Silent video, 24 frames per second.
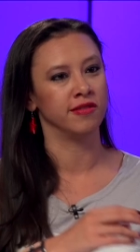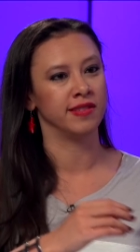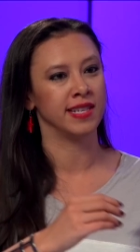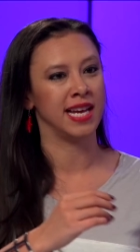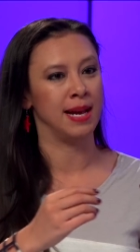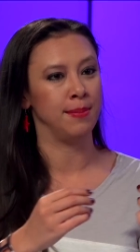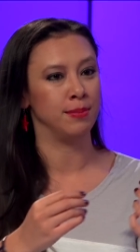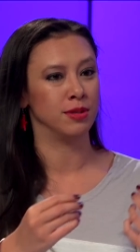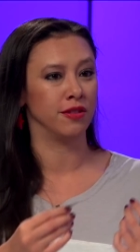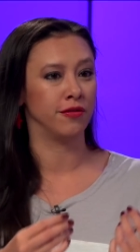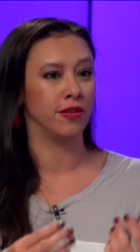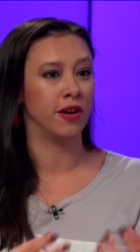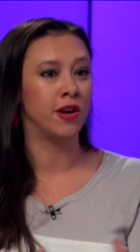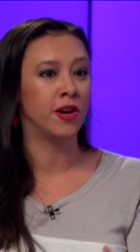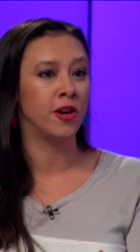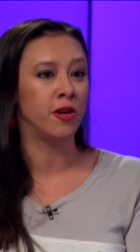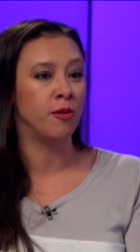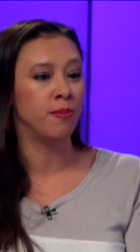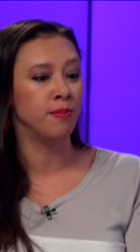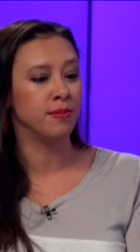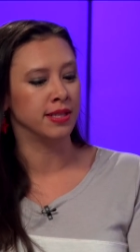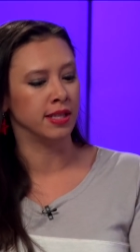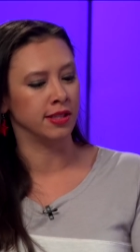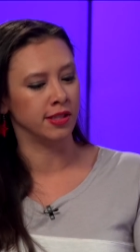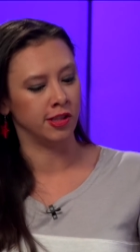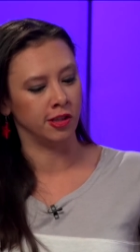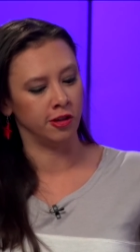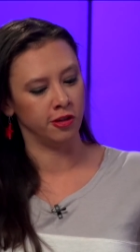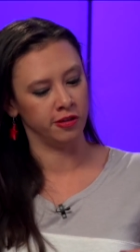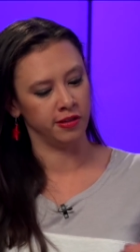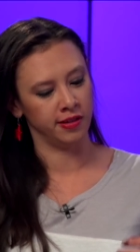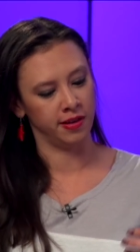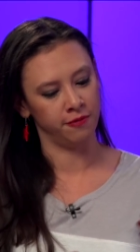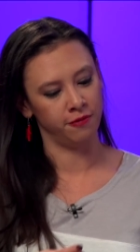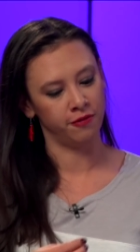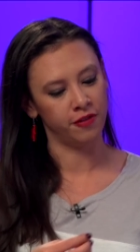types of homes and
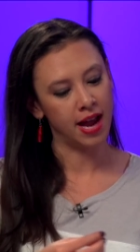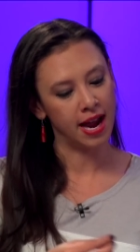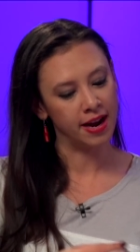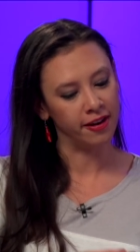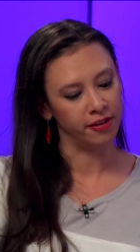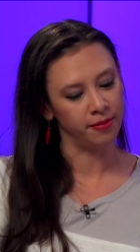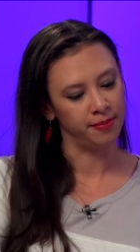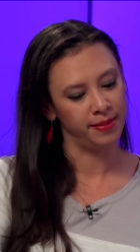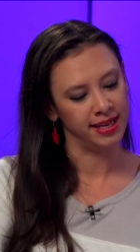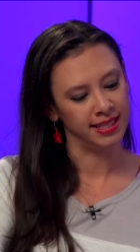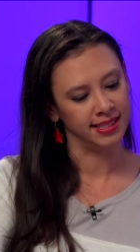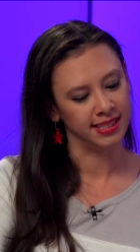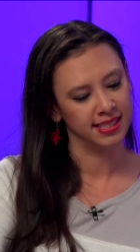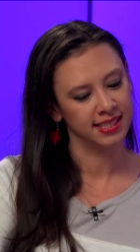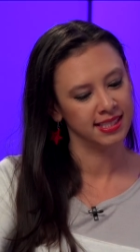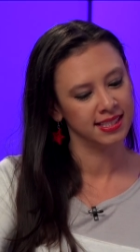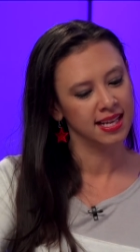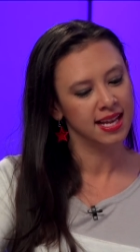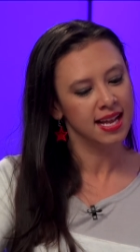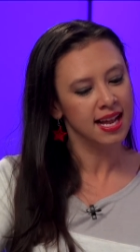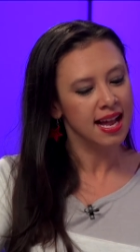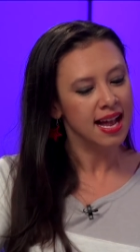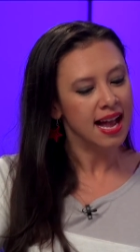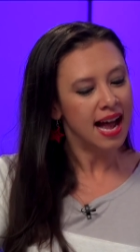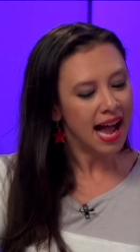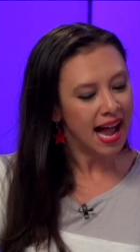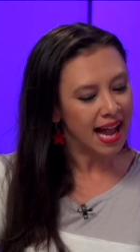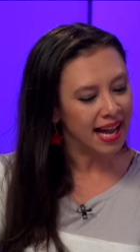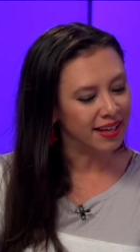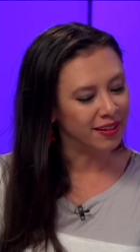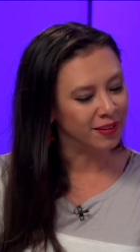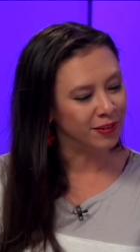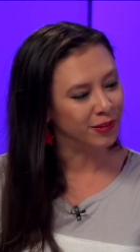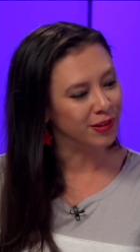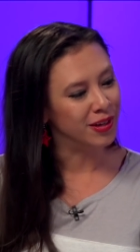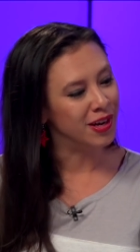certain environments.
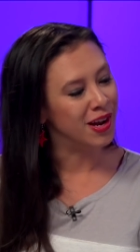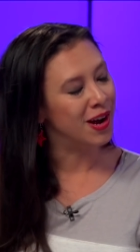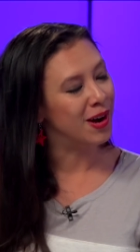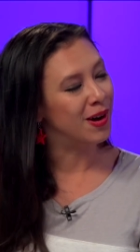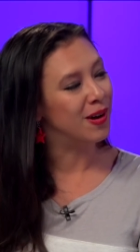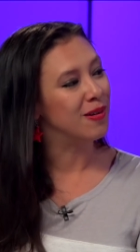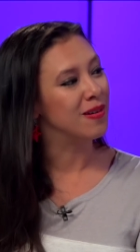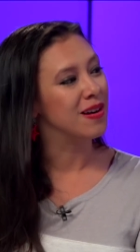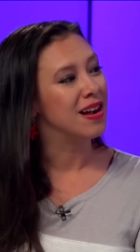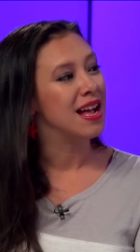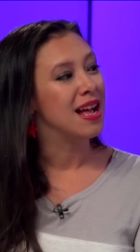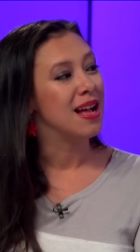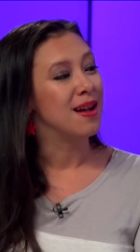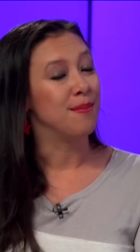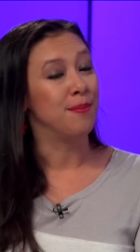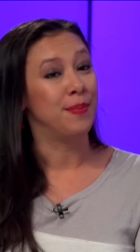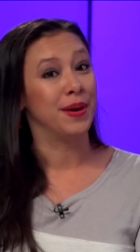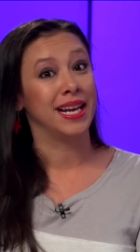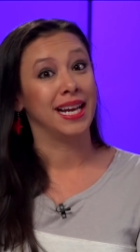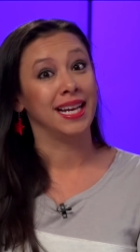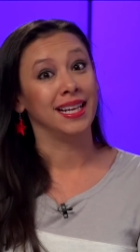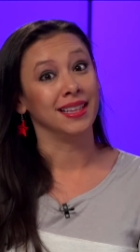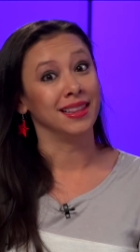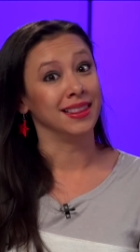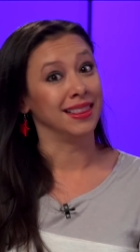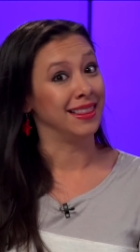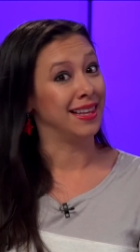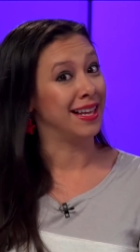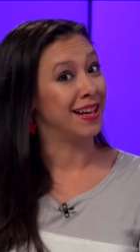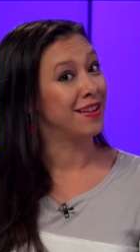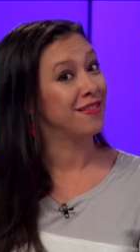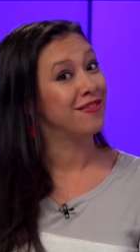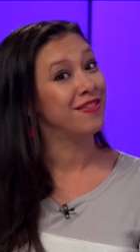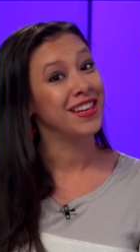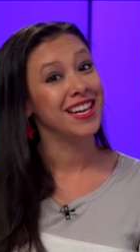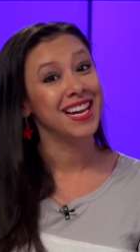I don't know, but I
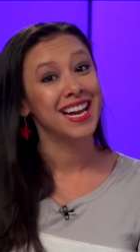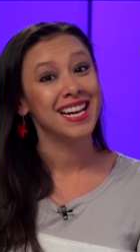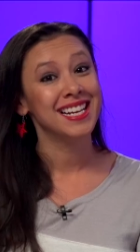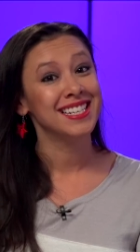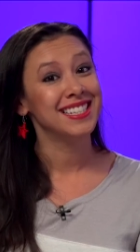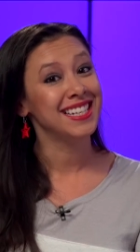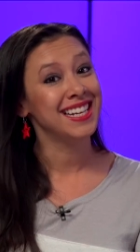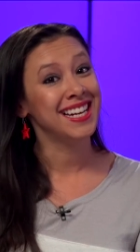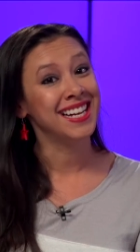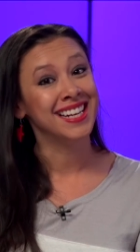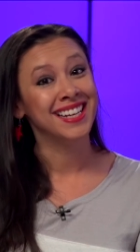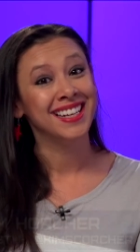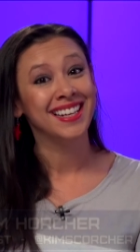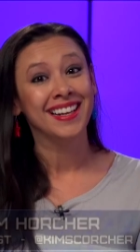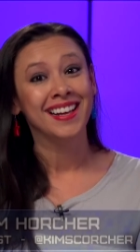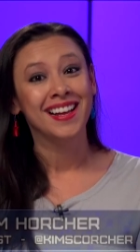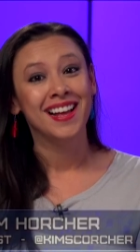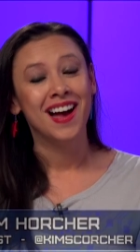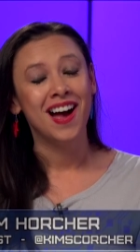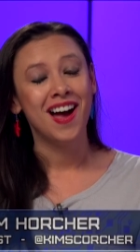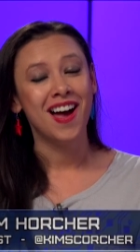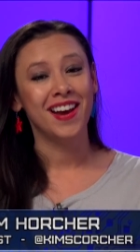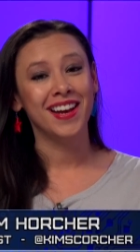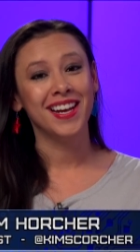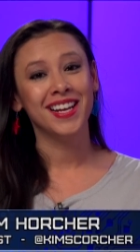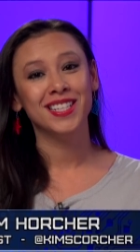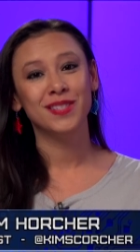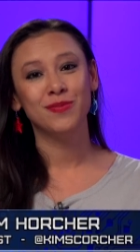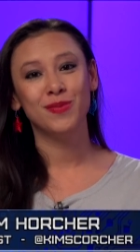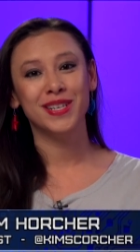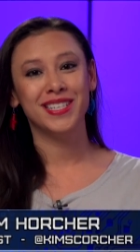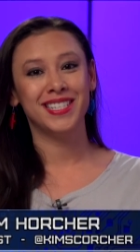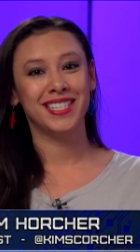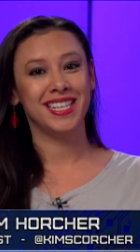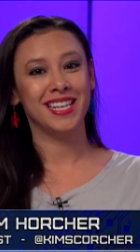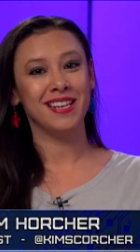love the idea. Audience,
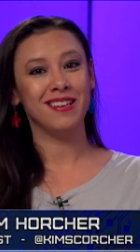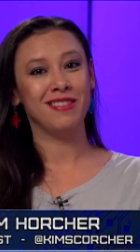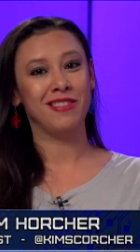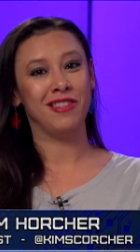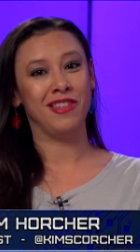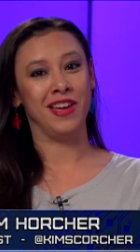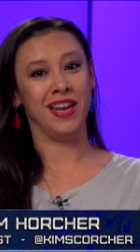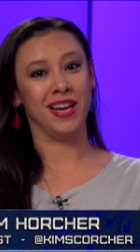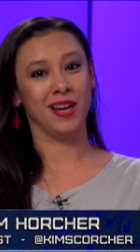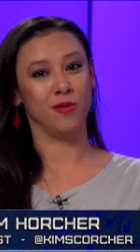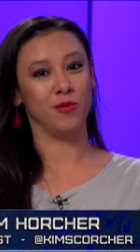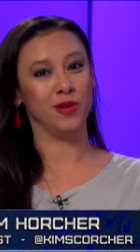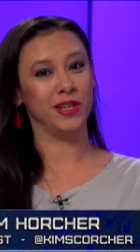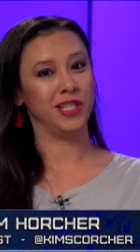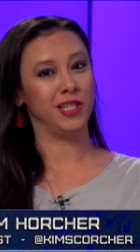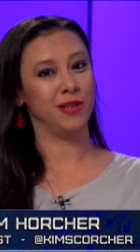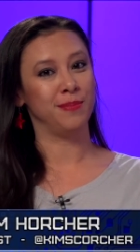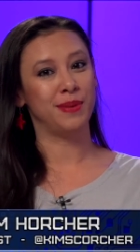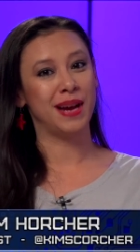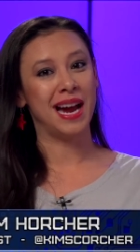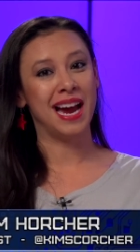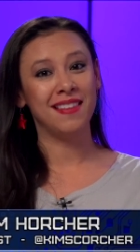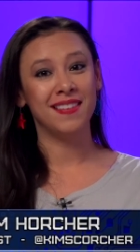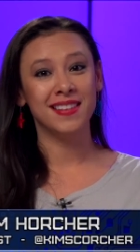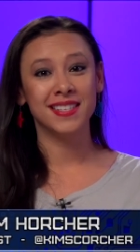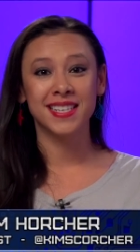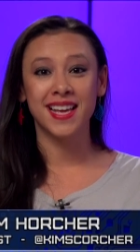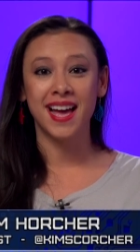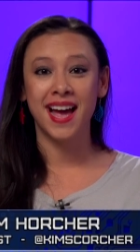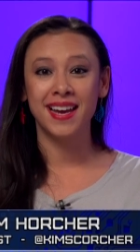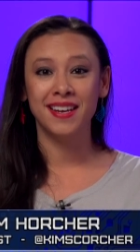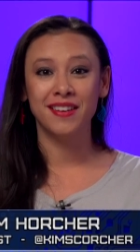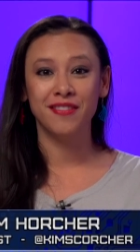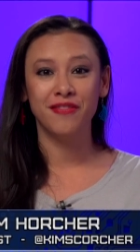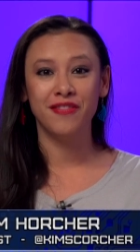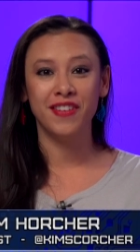what do you think? Would you buy this
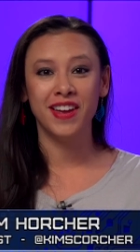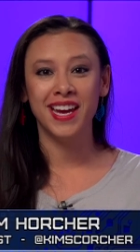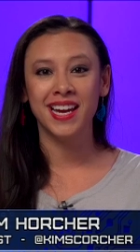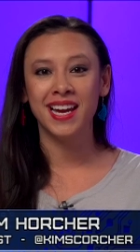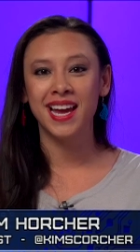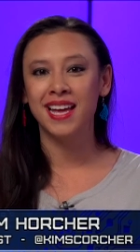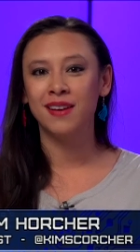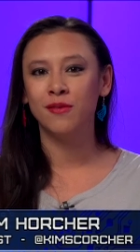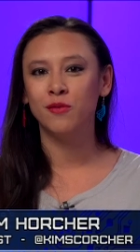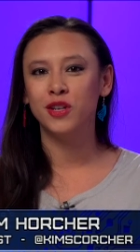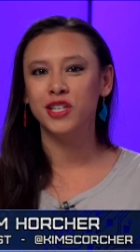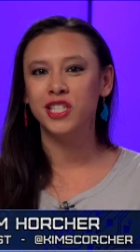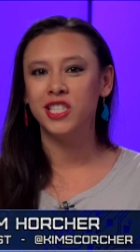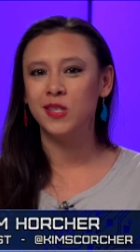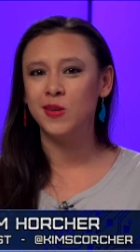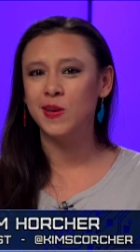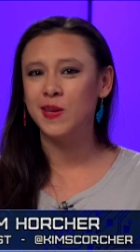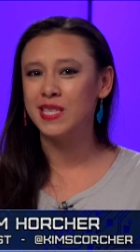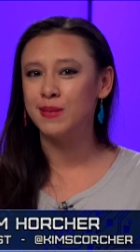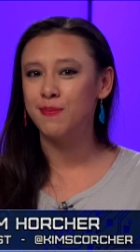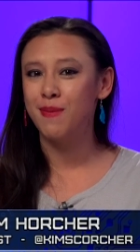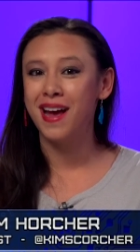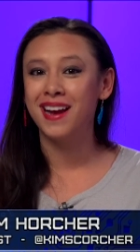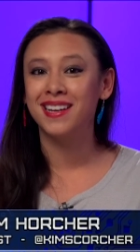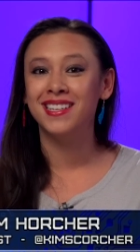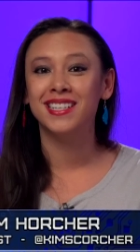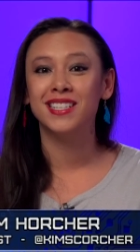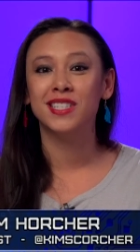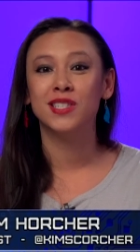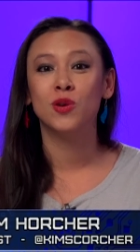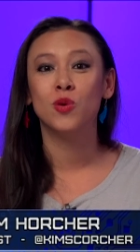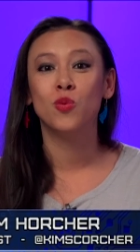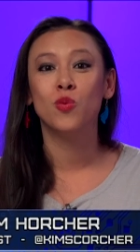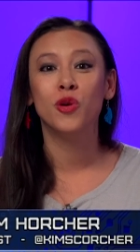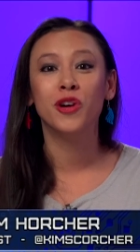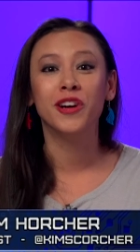kind of thing, and would you expect it
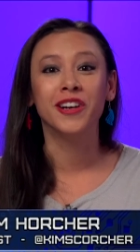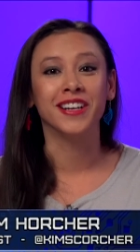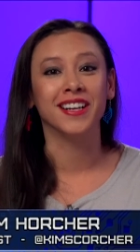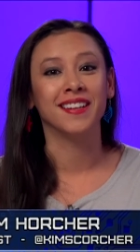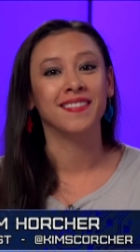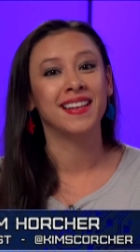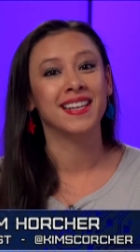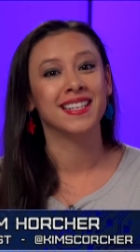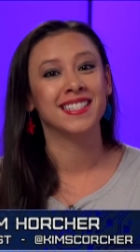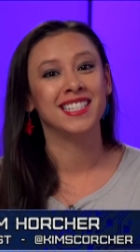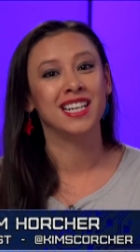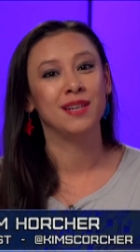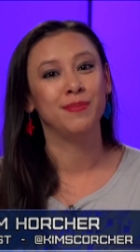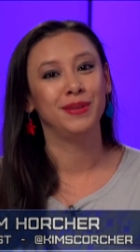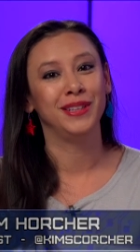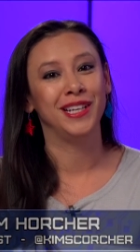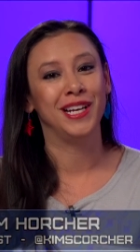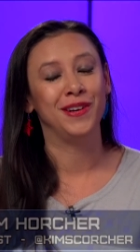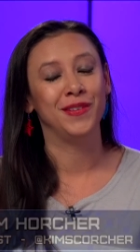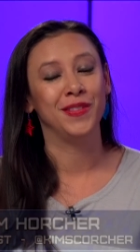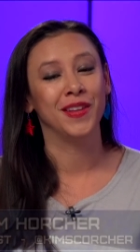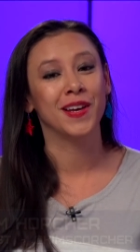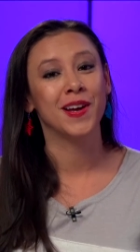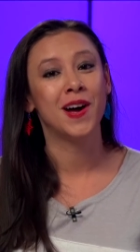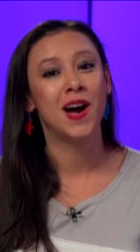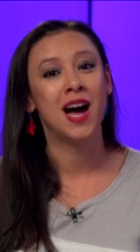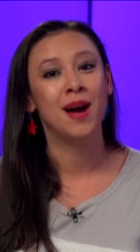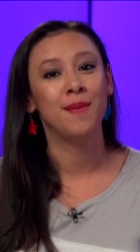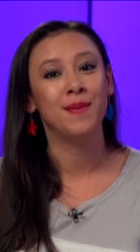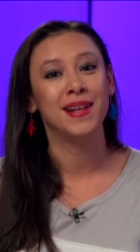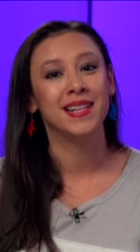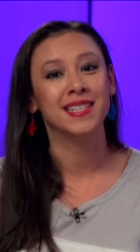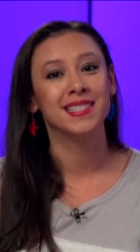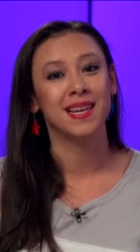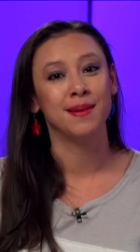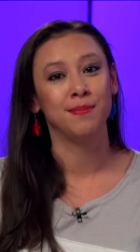to work? Let us know below in the
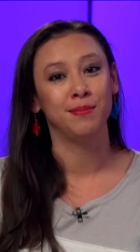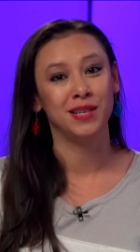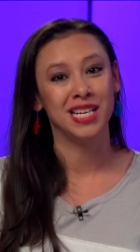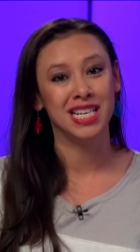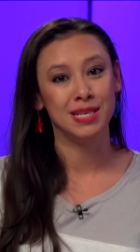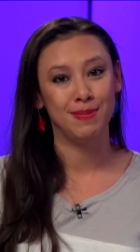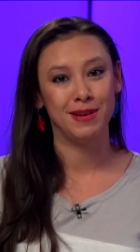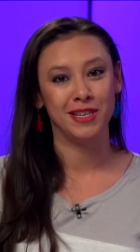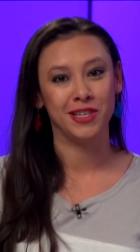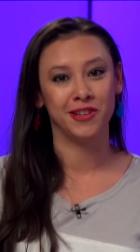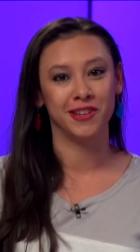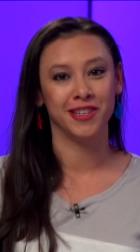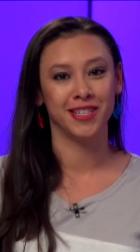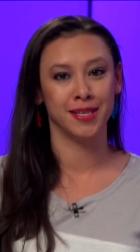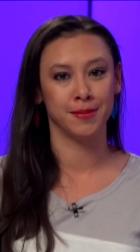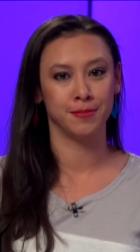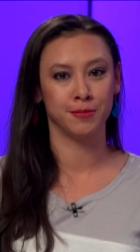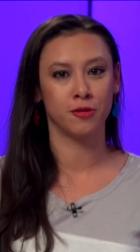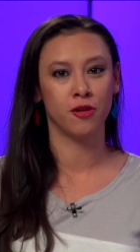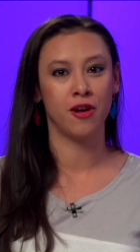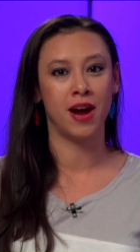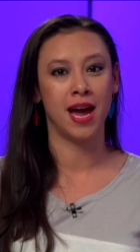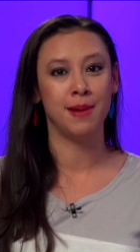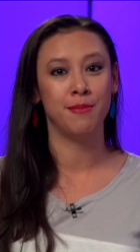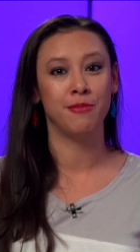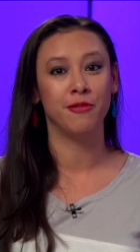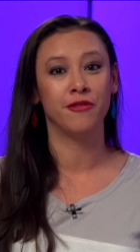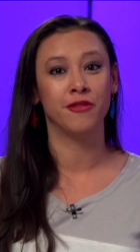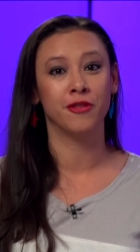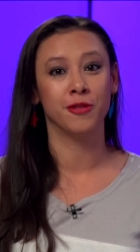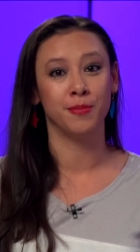comments, and please be sure to subscribe for